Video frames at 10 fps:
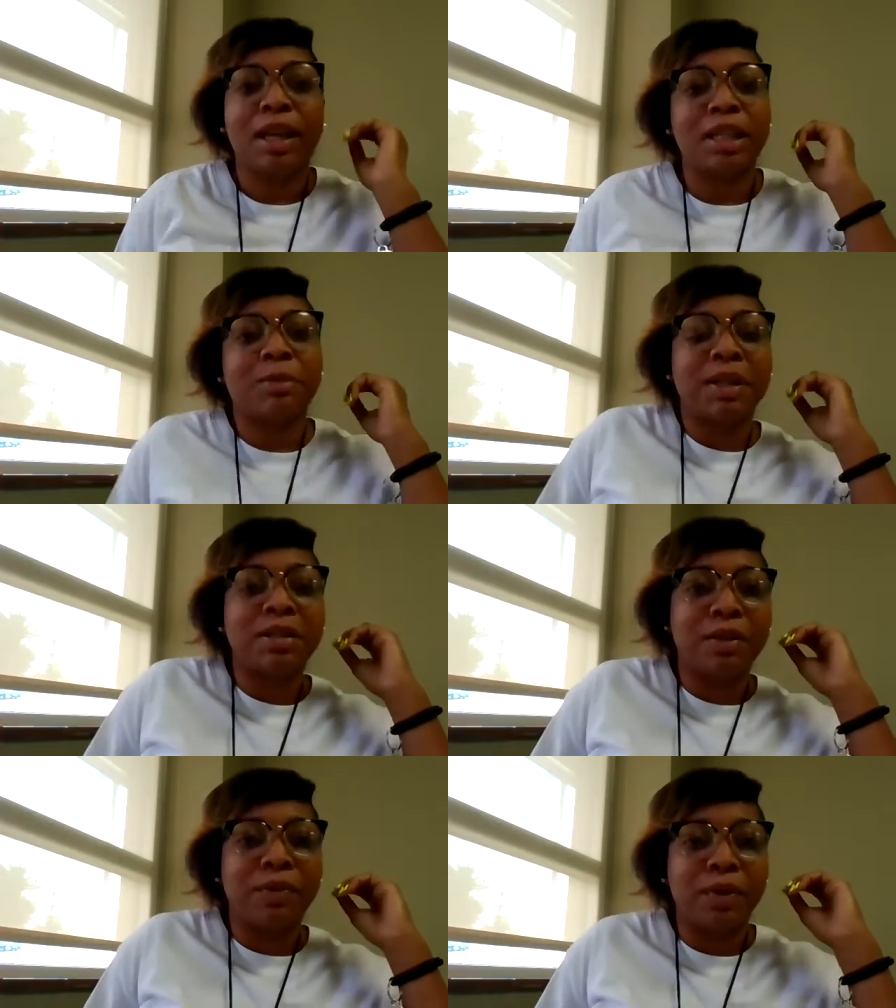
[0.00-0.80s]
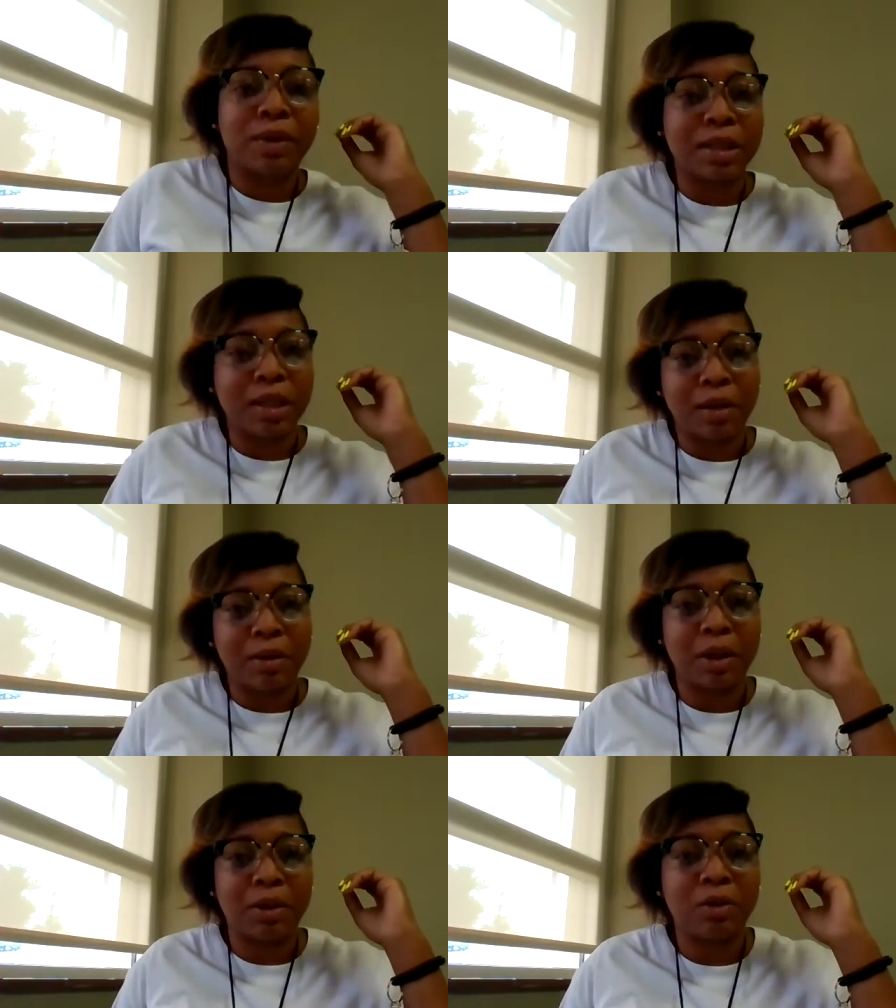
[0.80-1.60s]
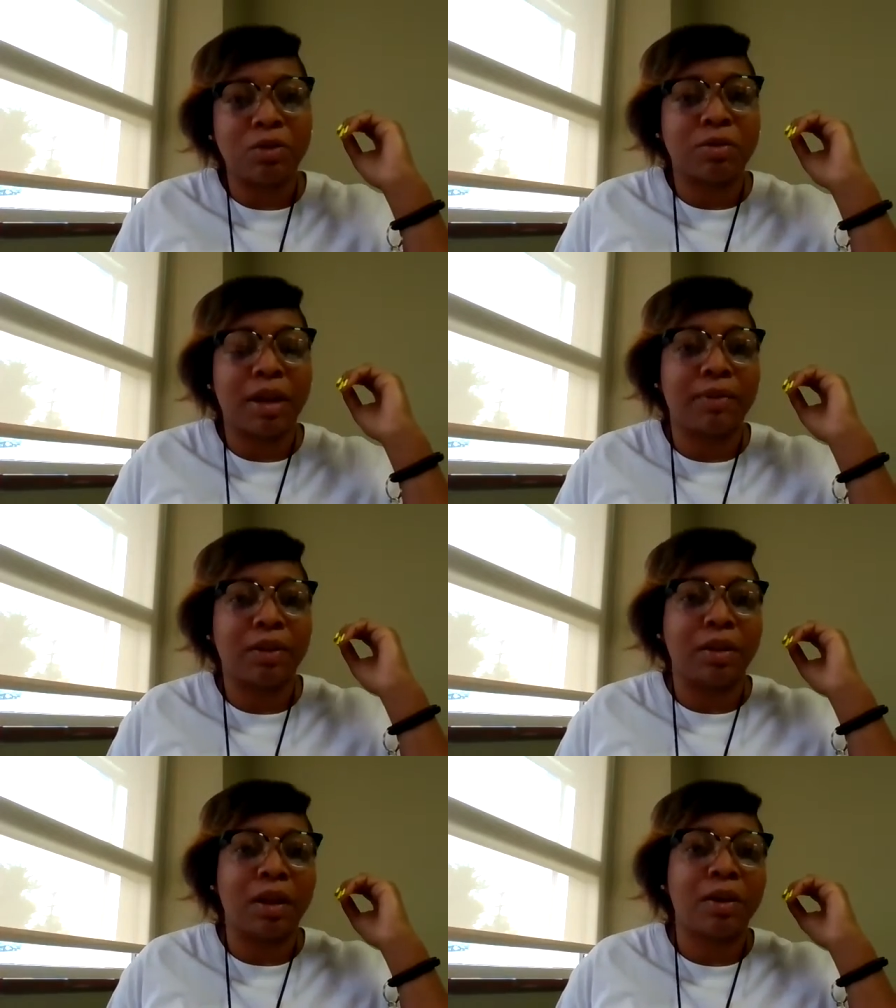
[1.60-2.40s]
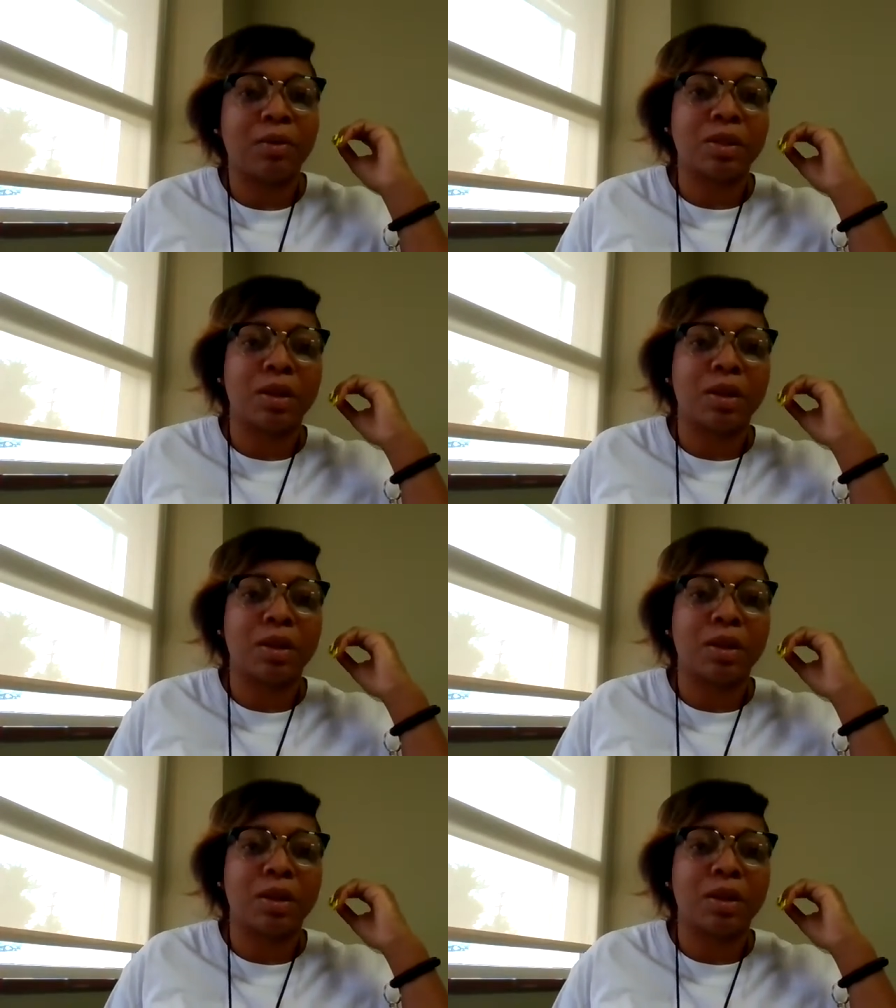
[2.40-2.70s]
It's for a single mother who's traveling alone.